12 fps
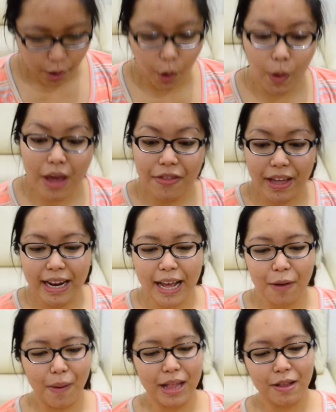Oh, and then
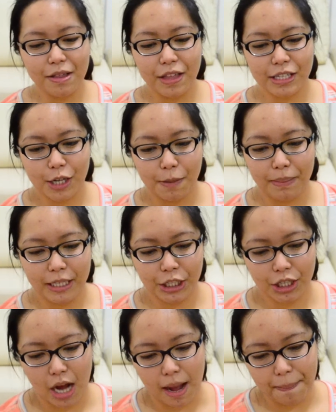I went to the surplus
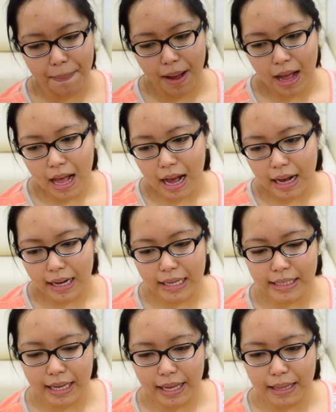shop
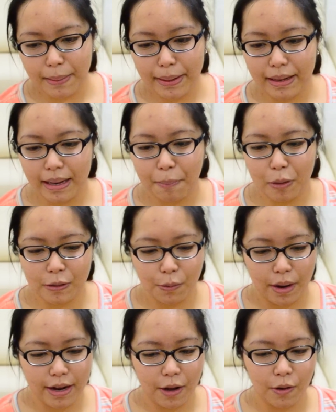kasi
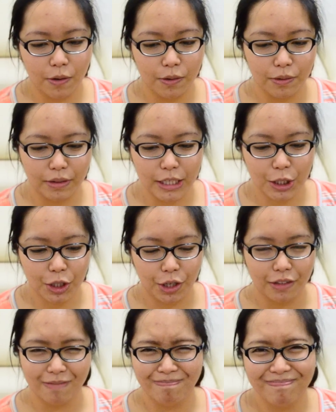napusuan akong
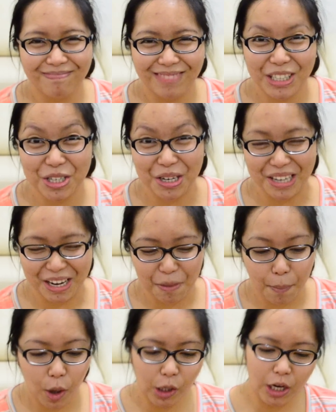t-shirt. T-shirt na
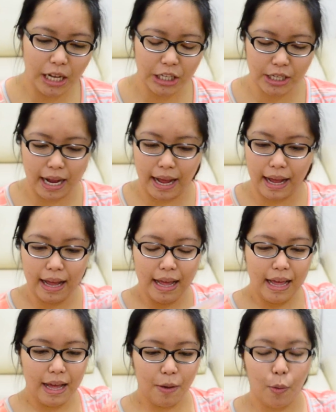polo lang siya.
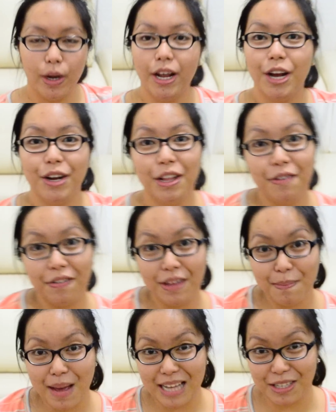150
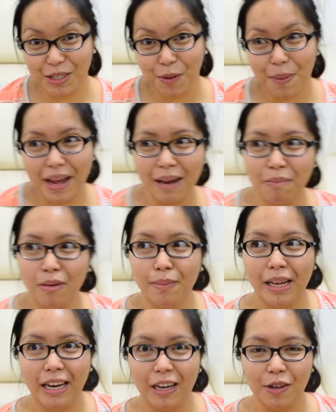pesos, so parang
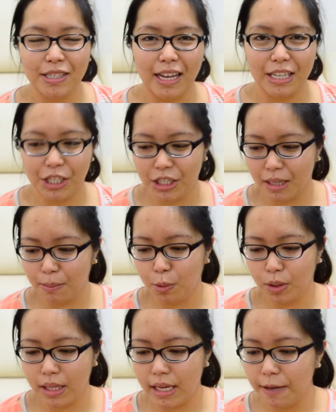bumili lang sa Chica
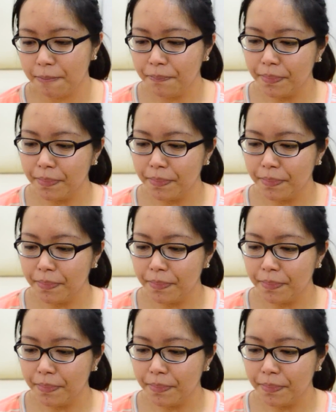Booty.